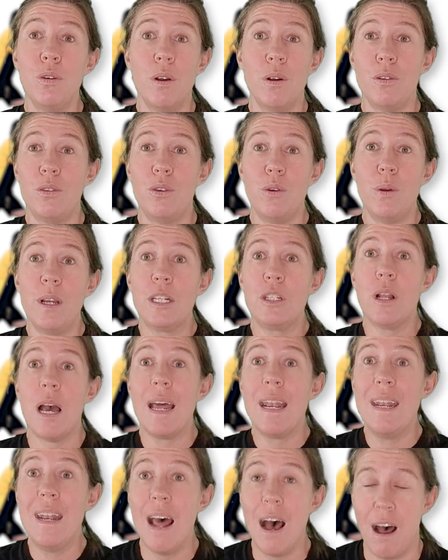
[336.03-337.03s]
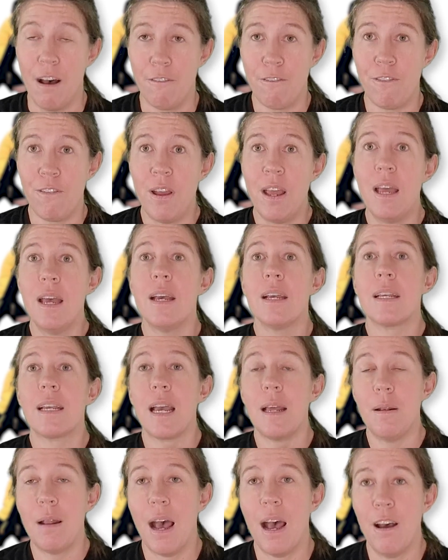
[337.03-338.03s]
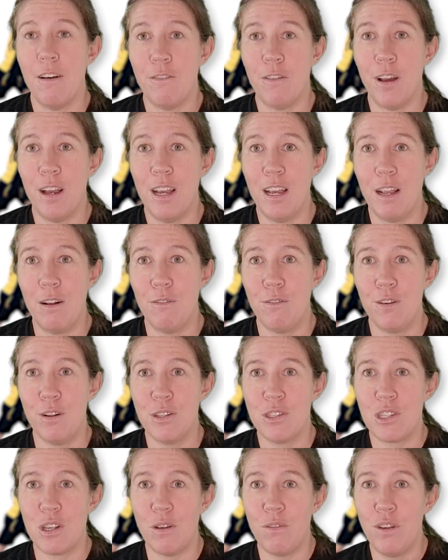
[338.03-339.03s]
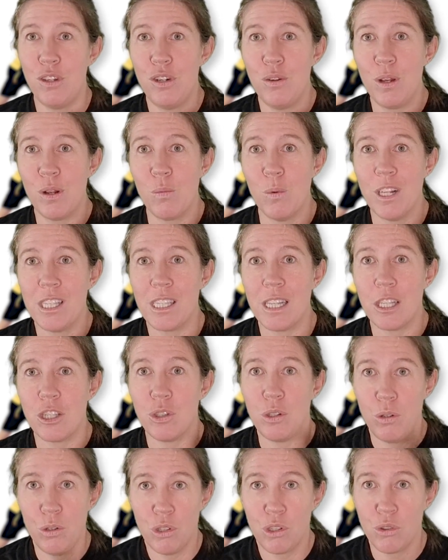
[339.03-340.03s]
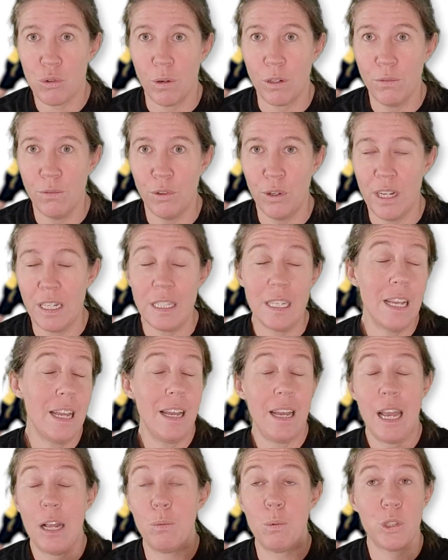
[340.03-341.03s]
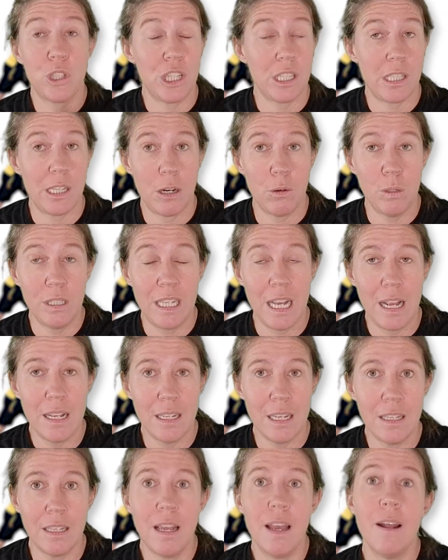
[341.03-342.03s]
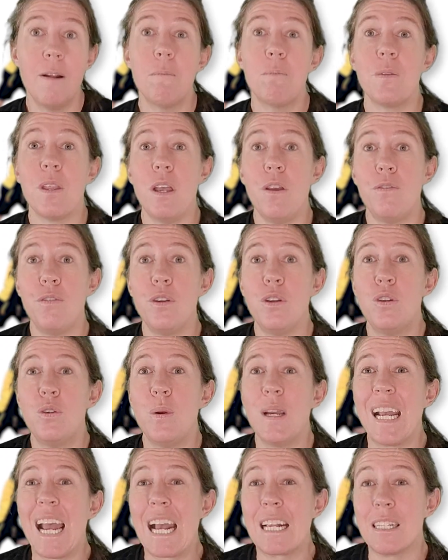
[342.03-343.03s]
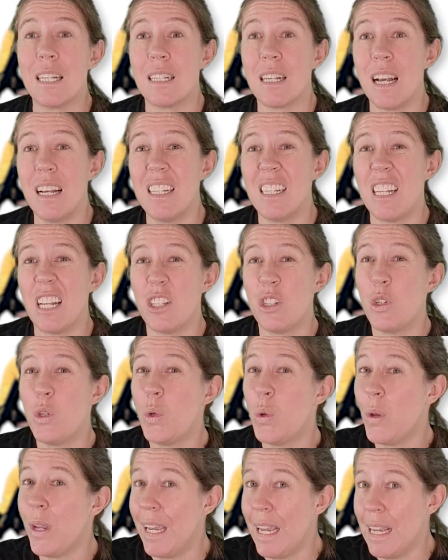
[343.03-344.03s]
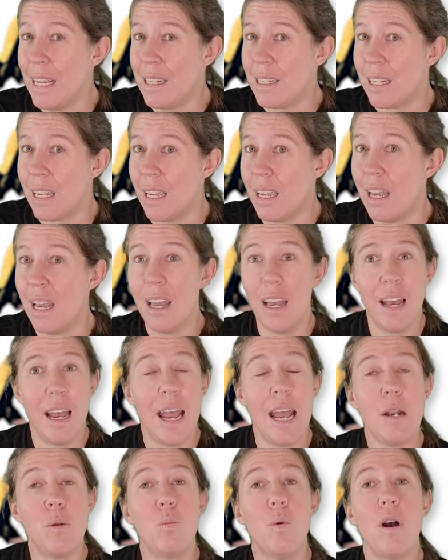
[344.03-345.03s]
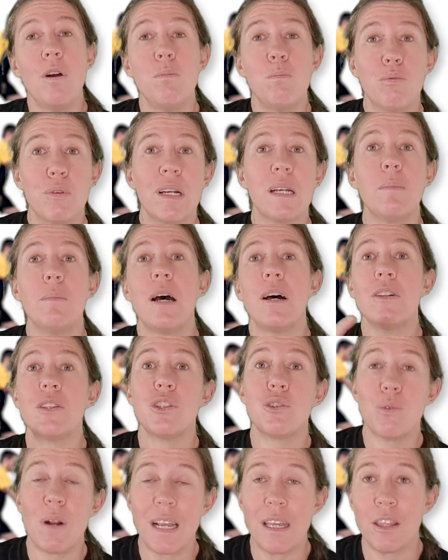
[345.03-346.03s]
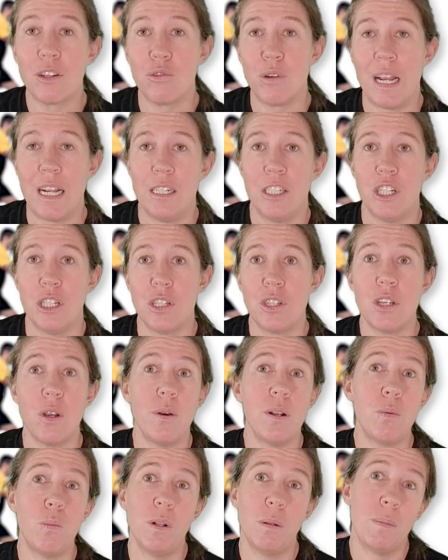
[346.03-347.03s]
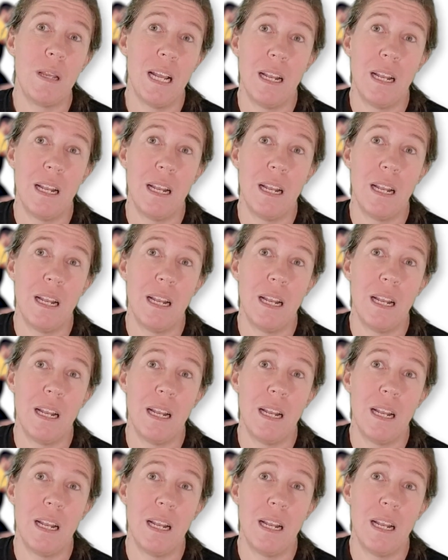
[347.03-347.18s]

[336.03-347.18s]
doing enough, can have an influence. So if you're doing ones that's too strong for it, it will just irritate it. If you're doing exercises that's too easy, it won't bring about strength changes. So it won't